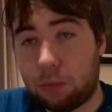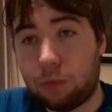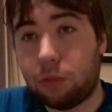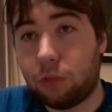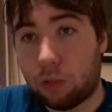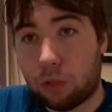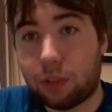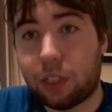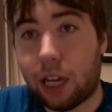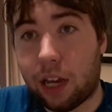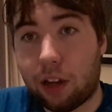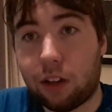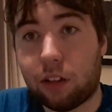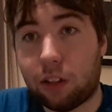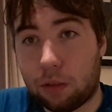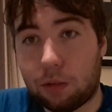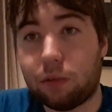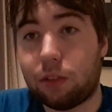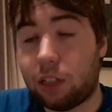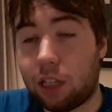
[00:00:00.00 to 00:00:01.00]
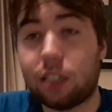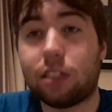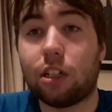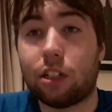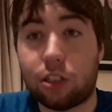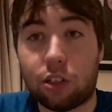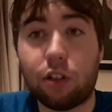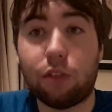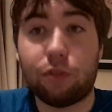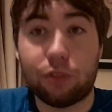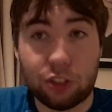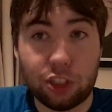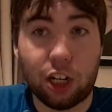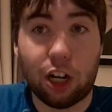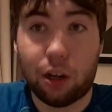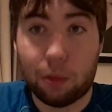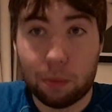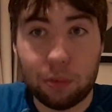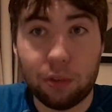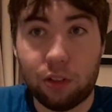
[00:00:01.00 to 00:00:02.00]
It's a tough
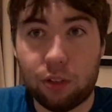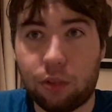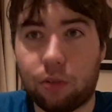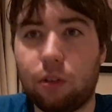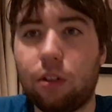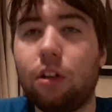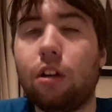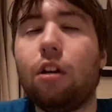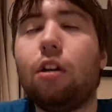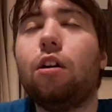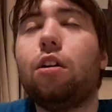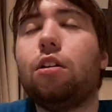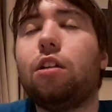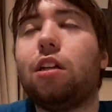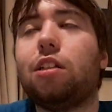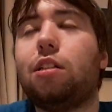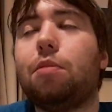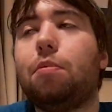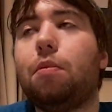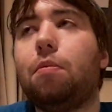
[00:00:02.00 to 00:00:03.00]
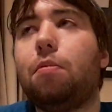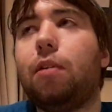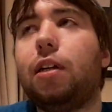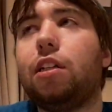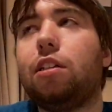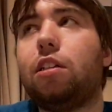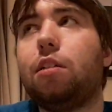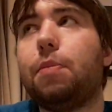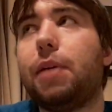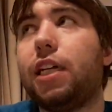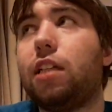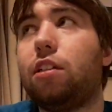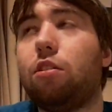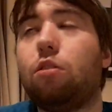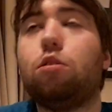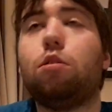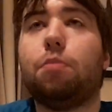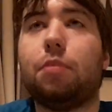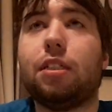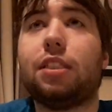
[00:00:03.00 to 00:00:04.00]
job, you know. You have to be willing to make the
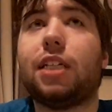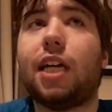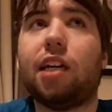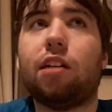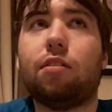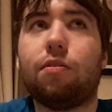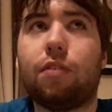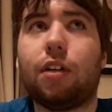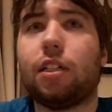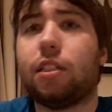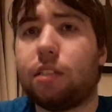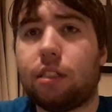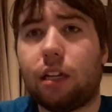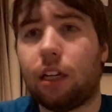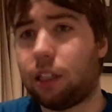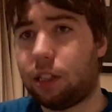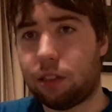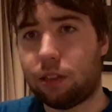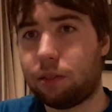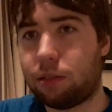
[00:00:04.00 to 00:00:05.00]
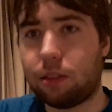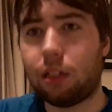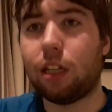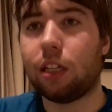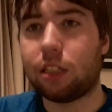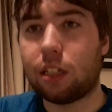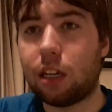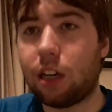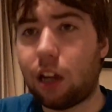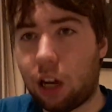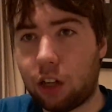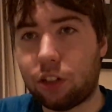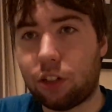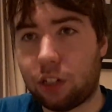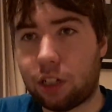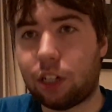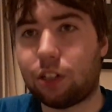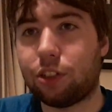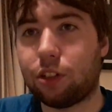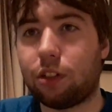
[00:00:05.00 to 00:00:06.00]
ultimate sacrifice, and it's a lot
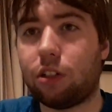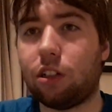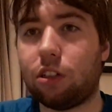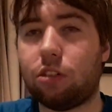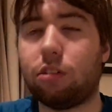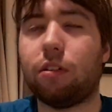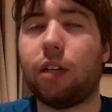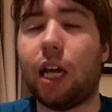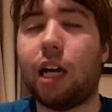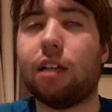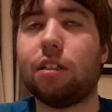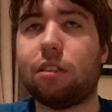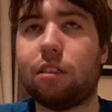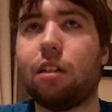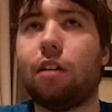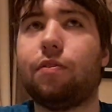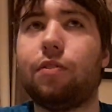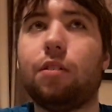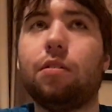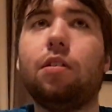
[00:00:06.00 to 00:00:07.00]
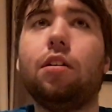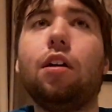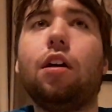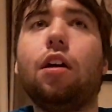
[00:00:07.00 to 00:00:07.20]
that your country asks of you.